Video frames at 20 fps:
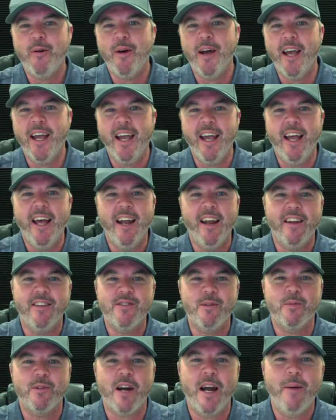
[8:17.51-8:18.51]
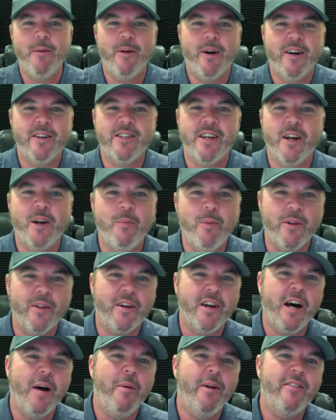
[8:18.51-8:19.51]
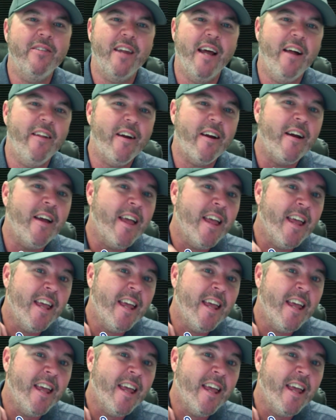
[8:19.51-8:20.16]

and subscribe to our channel, put the comments down there.